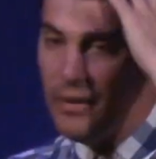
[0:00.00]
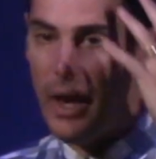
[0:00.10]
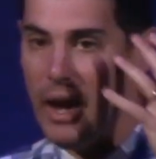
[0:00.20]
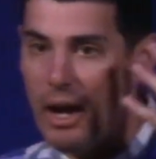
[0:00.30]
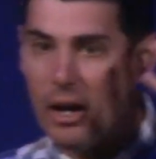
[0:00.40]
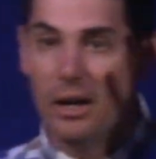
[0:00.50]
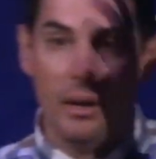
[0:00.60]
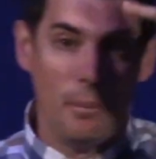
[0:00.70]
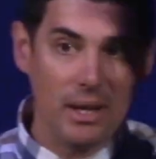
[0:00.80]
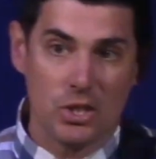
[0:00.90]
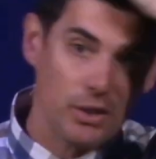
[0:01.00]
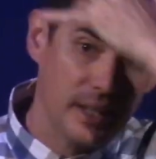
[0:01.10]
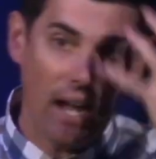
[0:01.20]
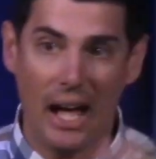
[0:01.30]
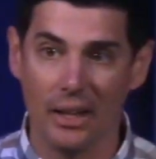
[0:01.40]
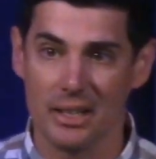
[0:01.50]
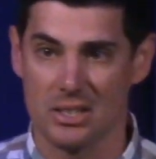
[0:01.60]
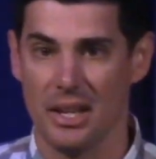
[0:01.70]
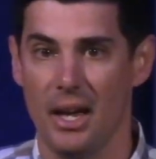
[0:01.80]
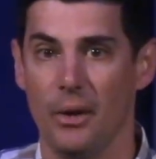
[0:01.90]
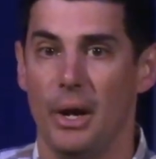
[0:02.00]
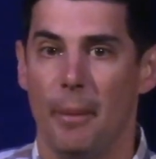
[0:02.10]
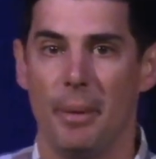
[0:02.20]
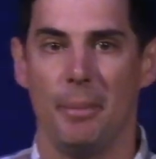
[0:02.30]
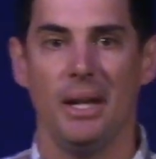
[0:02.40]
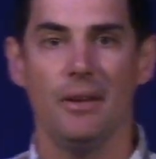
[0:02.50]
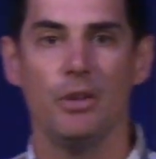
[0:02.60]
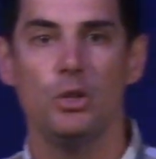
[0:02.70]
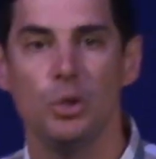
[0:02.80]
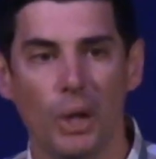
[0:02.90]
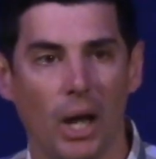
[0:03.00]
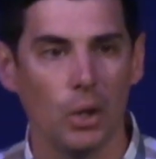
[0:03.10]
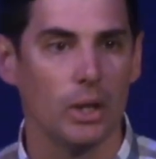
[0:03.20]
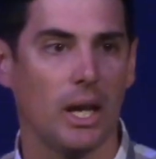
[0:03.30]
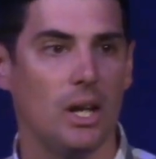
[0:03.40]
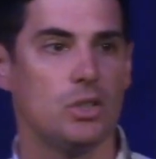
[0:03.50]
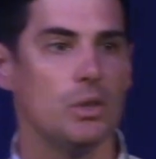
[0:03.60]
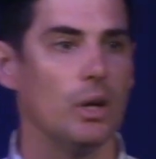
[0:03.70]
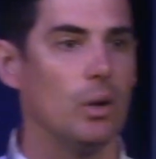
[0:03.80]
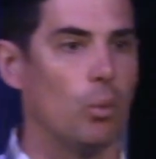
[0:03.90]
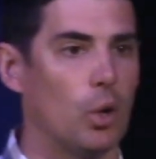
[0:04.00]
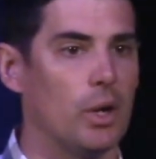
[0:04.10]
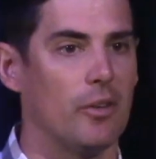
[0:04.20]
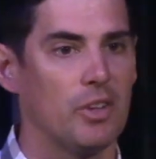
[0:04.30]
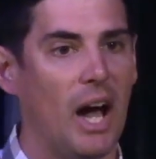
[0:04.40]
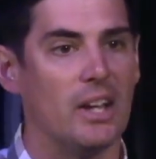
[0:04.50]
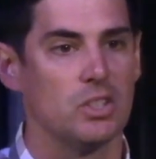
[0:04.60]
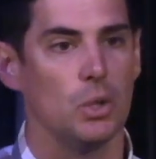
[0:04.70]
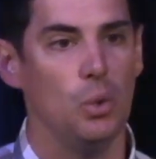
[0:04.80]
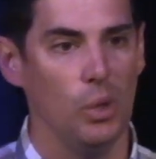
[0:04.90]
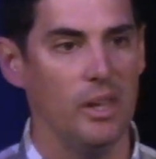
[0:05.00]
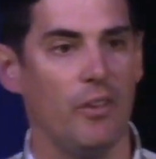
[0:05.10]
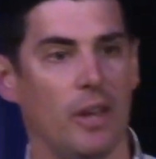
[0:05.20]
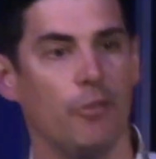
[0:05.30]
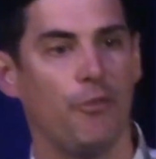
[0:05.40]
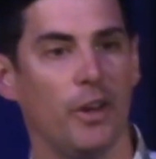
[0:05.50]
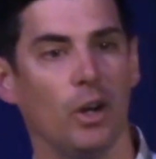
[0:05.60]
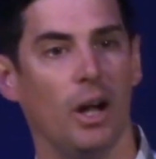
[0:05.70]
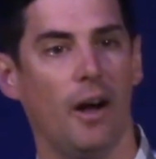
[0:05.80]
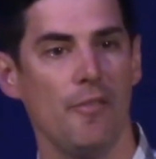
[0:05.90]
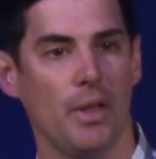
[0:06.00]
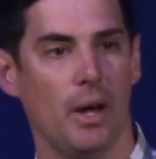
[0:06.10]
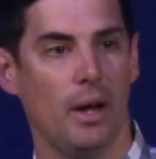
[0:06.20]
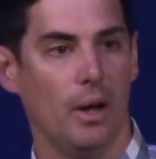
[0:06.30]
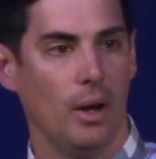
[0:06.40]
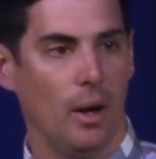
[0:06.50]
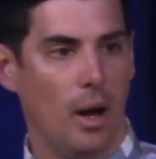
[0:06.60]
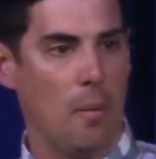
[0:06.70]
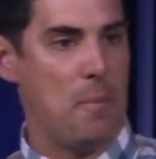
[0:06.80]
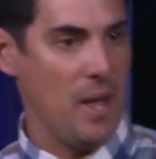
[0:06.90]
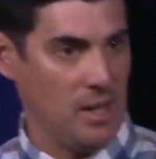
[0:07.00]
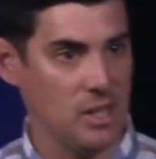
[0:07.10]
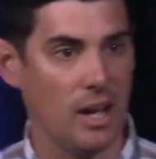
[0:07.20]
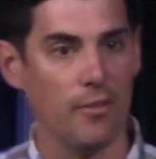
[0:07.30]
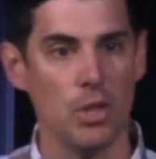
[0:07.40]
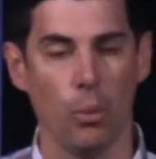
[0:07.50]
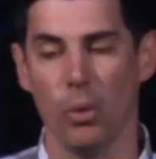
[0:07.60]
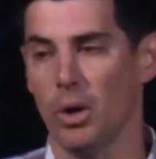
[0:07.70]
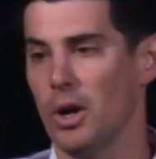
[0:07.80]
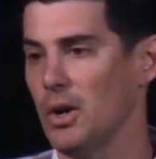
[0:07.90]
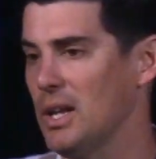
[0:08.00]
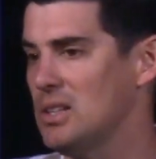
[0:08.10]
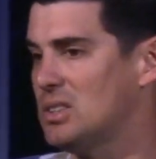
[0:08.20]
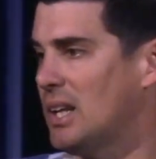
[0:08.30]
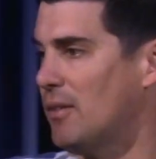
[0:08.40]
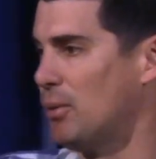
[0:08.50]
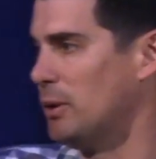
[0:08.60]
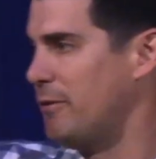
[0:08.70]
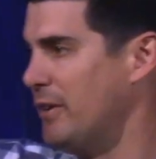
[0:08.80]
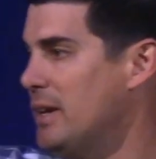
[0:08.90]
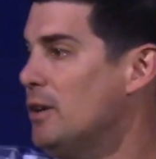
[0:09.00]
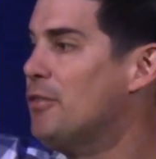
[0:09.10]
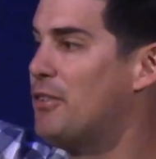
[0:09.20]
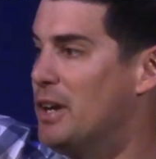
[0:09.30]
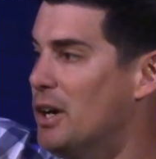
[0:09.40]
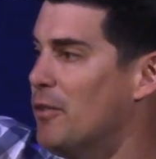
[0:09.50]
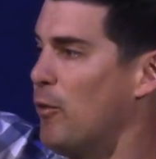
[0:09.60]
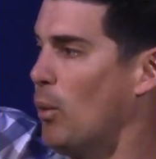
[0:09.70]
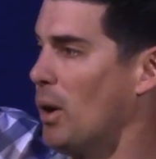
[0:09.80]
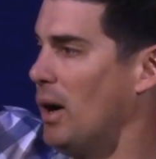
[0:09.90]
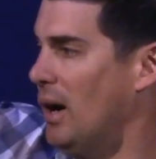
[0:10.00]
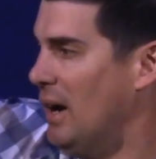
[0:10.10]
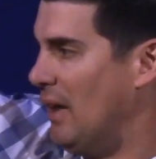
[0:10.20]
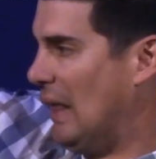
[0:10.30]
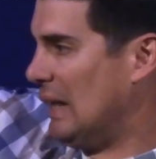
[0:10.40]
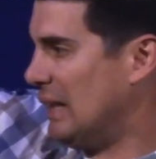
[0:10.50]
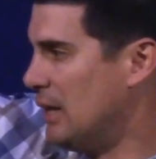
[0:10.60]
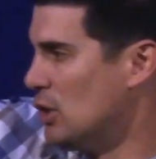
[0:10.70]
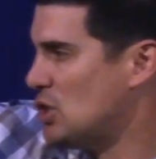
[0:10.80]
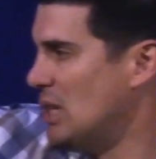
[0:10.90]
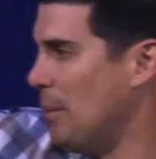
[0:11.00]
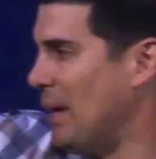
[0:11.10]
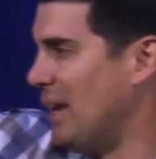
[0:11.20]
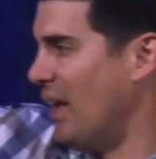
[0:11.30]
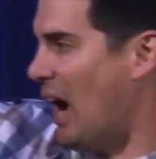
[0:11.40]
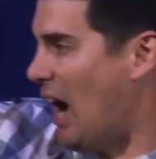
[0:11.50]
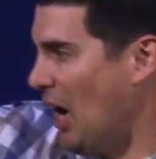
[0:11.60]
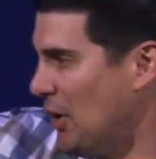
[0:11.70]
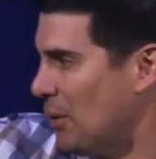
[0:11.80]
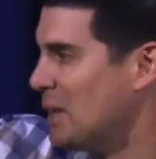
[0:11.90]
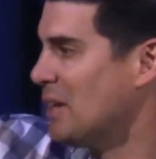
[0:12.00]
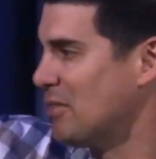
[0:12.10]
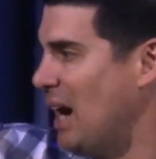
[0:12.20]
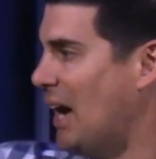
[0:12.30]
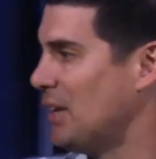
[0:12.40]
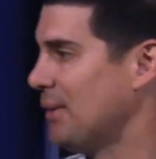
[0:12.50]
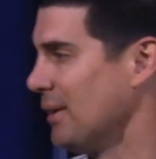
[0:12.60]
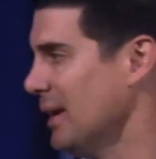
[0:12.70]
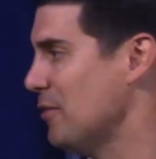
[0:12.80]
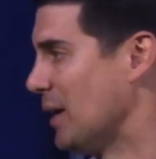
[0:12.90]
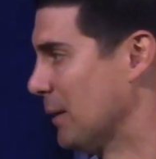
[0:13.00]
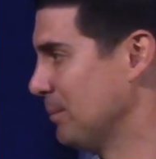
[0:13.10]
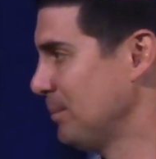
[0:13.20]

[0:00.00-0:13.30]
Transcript: the hair, making sure the cowlick's down, but many of you do not look into the Word of God. So you live in fear of the opinion of the Word instead of revered fear for the leadership and the honoring of God in your living.